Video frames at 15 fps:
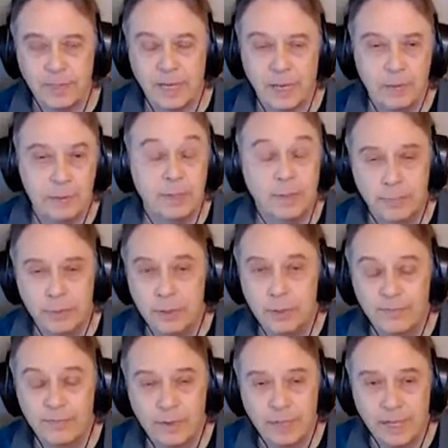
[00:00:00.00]
Okay, it was a
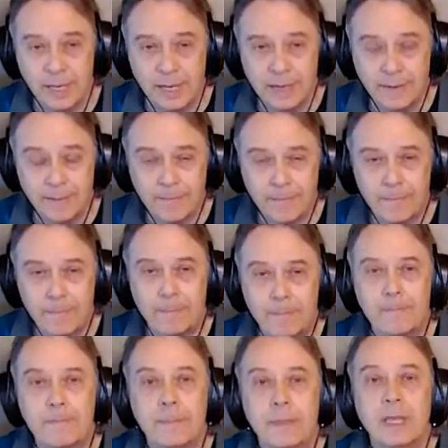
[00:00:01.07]
beautiful kit.
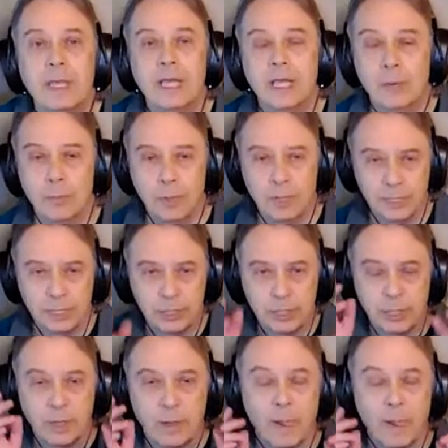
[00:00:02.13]
It was